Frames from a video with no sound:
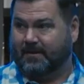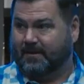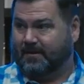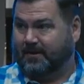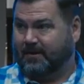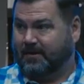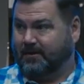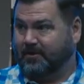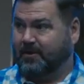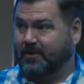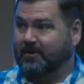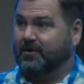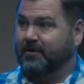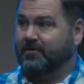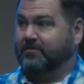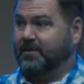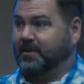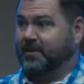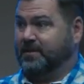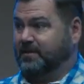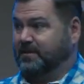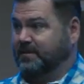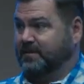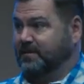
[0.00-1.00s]
Are you hearing
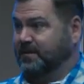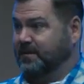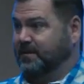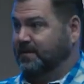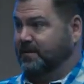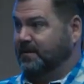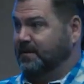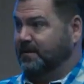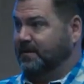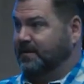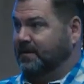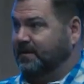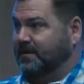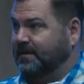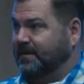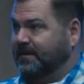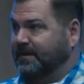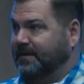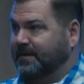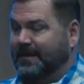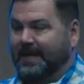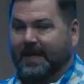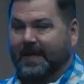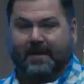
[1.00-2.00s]
me?
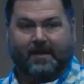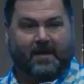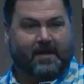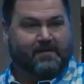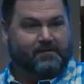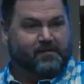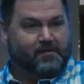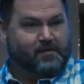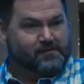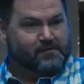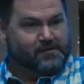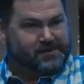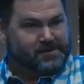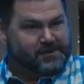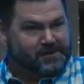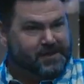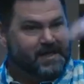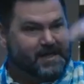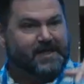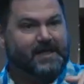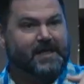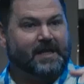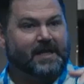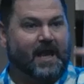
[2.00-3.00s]
If you've
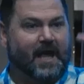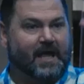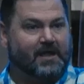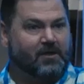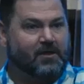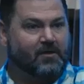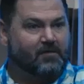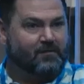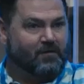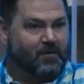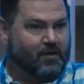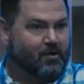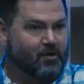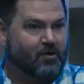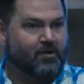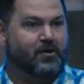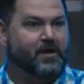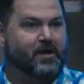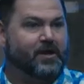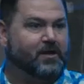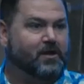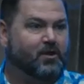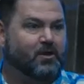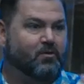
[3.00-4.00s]
seen it and you've heard
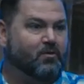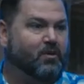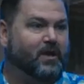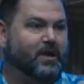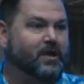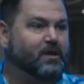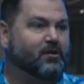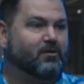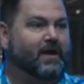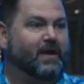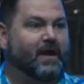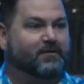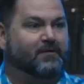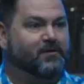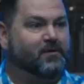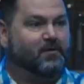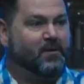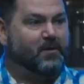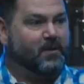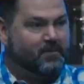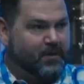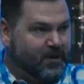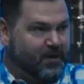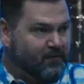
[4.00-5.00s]
it, you really don't have to
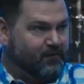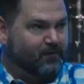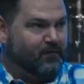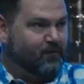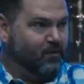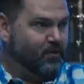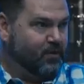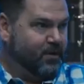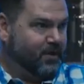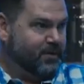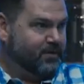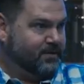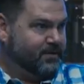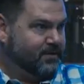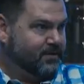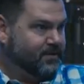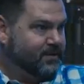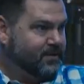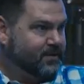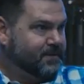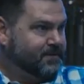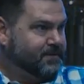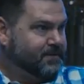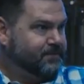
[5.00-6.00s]
prepare for it.
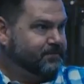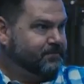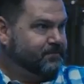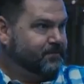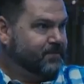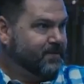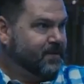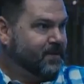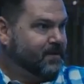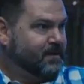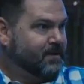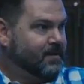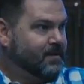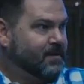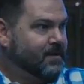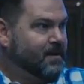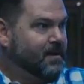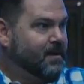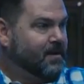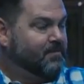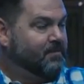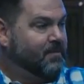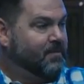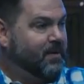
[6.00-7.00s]

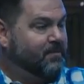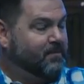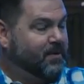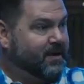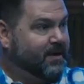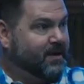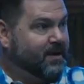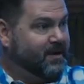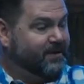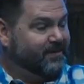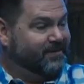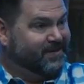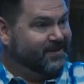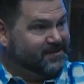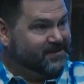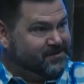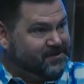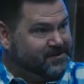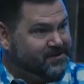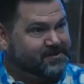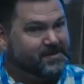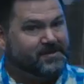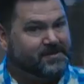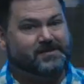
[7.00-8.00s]
But, but this
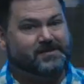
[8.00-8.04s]
is a